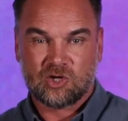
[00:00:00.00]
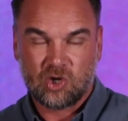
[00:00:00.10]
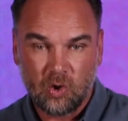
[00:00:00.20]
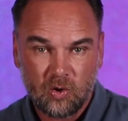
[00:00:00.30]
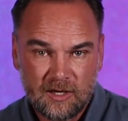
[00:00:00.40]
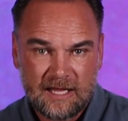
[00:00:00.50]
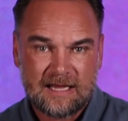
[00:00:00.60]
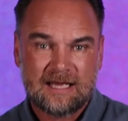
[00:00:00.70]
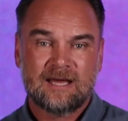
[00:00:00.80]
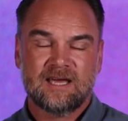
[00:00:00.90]

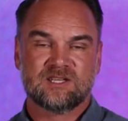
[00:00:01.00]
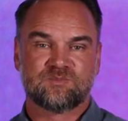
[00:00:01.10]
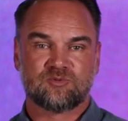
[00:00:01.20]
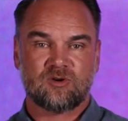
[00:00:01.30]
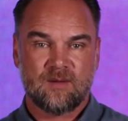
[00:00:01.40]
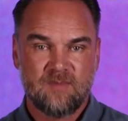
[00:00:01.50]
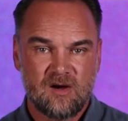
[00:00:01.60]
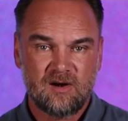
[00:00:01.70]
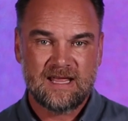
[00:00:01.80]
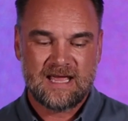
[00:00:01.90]
Calling is
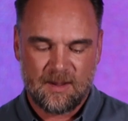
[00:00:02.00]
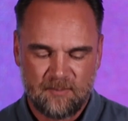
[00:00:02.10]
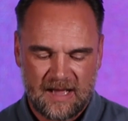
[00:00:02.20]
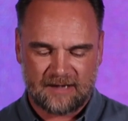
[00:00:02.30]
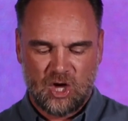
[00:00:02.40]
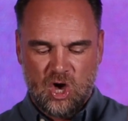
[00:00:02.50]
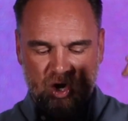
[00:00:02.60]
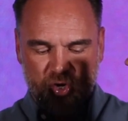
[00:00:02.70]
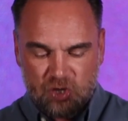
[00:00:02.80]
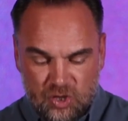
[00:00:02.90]
primarily about
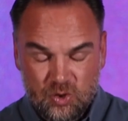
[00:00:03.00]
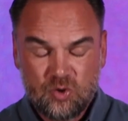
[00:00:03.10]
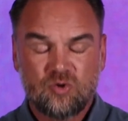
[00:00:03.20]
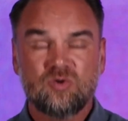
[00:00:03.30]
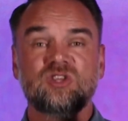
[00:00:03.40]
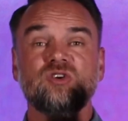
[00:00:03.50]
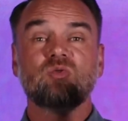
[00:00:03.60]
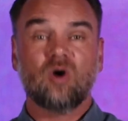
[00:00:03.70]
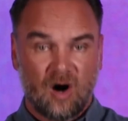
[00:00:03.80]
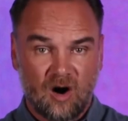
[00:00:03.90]
who
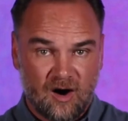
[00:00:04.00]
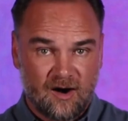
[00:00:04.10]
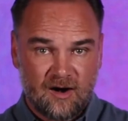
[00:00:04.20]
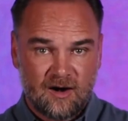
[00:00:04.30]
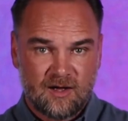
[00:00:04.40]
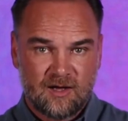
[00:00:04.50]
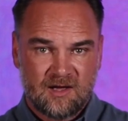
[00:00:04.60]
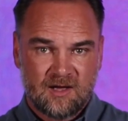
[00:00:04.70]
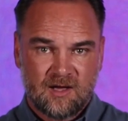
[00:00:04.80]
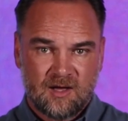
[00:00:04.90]
you are
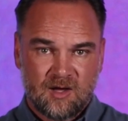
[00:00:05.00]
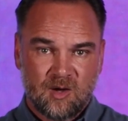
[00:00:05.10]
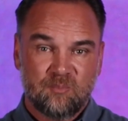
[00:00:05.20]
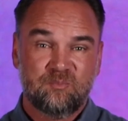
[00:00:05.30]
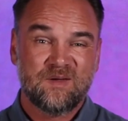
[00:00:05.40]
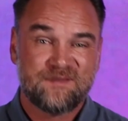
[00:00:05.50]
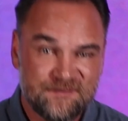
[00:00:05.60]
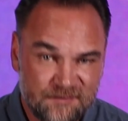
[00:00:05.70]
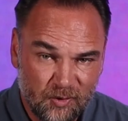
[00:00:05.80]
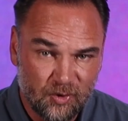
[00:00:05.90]

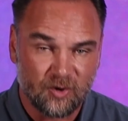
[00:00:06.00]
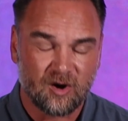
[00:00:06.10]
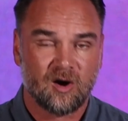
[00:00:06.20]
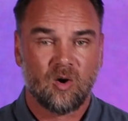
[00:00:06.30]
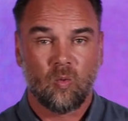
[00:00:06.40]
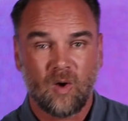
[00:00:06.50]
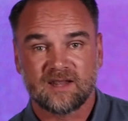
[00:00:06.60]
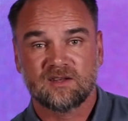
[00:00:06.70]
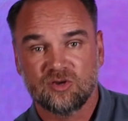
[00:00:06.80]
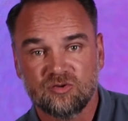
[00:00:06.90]
before
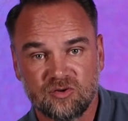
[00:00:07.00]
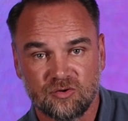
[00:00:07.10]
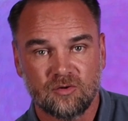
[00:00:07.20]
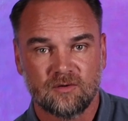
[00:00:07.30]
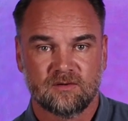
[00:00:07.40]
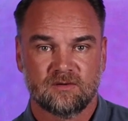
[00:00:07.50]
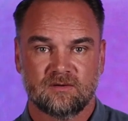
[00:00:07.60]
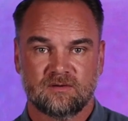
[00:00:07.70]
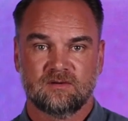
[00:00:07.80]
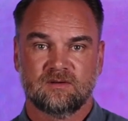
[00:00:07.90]
what you do.
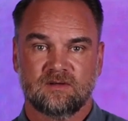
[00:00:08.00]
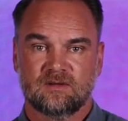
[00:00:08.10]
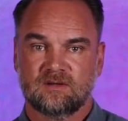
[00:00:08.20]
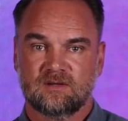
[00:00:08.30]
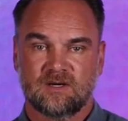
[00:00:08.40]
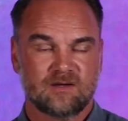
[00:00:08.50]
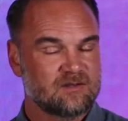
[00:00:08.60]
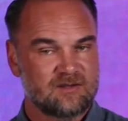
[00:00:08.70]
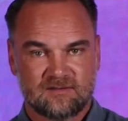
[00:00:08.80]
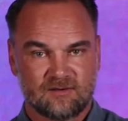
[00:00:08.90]
Oh,
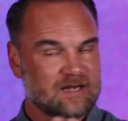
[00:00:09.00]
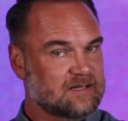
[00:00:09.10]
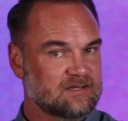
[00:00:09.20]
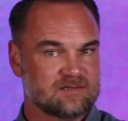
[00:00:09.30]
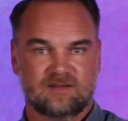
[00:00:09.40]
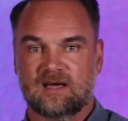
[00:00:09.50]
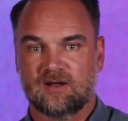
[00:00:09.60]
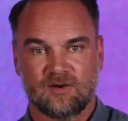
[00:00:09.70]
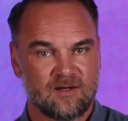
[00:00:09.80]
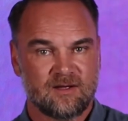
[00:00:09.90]
you need to write this
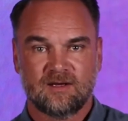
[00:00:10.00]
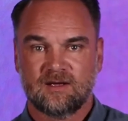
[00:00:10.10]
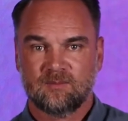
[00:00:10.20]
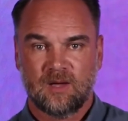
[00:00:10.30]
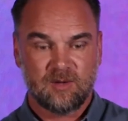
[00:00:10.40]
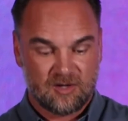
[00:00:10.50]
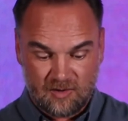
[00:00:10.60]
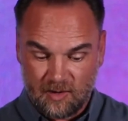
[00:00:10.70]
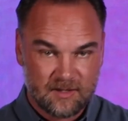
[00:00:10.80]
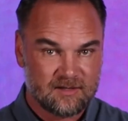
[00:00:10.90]
down. Maybe
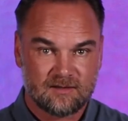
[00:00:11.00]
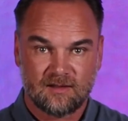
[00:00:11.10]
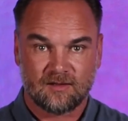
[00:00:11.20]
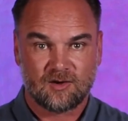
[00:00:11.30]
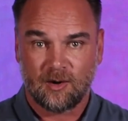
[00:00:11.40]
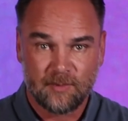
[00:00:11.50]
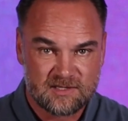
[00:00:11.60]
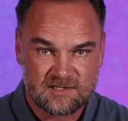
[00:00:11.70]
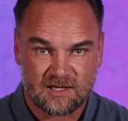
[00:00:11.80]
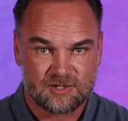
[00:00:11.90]
comment it in the
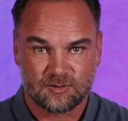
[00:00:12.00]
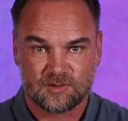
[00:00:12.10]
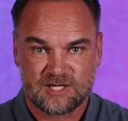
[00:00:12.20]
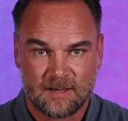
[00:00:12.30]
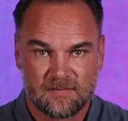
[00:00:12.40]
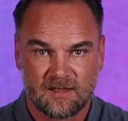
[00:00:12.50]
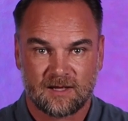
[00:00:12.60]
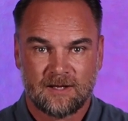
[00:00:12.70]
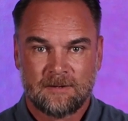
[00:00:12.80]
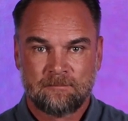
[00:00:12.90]
comment section or
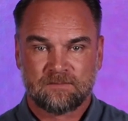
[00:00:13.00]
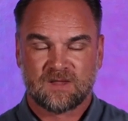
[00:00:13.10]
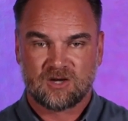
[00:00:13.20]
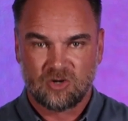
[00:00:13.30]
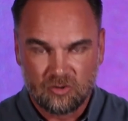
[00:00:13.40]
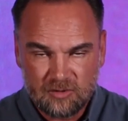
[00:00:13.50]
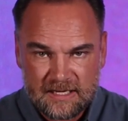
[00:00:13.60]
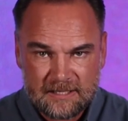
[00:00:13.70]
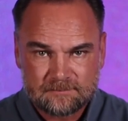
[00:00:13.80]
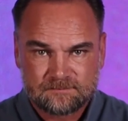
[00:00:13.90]
something.
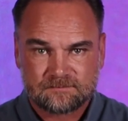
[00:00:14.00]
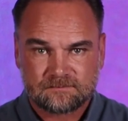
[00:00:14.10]
Calling